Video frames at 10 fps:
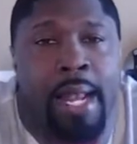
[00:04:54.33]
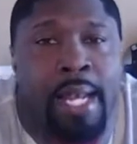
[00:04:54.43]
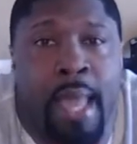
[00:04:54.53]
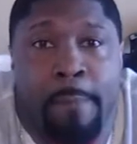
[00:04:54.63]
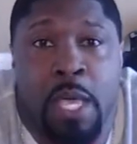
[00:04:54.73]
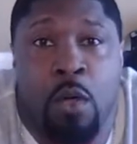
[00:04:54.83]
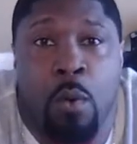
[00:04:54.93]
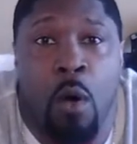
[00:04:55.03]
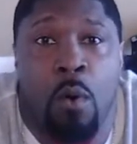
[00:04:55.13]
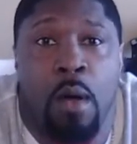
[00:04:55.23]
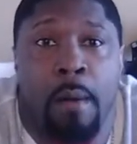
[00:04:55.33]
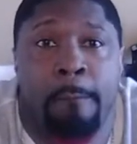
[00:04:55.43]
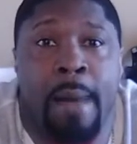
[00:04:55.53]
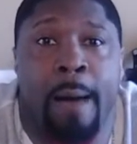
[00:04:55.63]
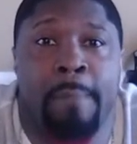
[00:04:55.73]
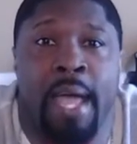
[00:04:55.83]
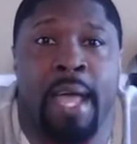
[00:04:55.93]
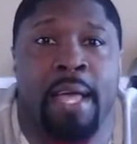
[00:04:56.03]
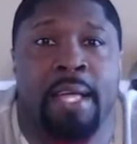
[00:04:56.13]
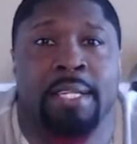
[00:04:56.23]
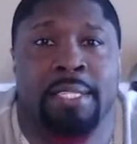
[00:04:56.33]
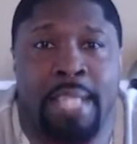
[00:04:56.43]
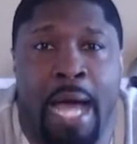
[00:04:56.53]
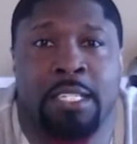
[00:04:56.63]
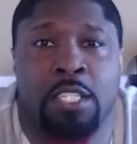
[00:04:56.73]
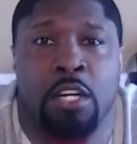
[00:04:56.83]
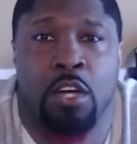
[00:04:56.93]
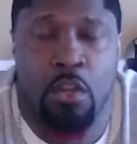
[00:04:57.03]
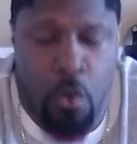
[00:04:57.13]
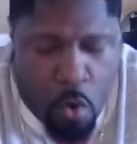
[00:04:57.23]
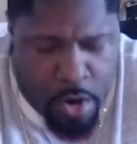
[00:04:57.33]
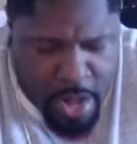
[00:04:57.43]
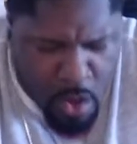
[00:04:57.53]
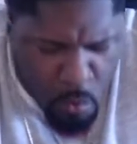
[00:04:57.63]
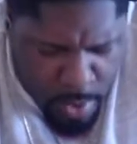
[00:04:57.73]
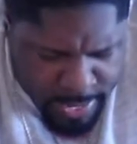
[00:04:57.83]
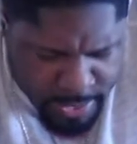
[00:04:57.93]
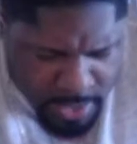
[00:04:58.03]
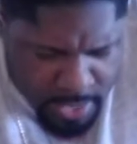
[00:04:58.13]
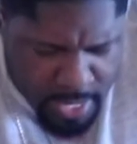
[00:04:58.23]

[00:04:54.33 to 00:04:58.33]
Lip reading: Let me quote my man, Dr. Cornel West.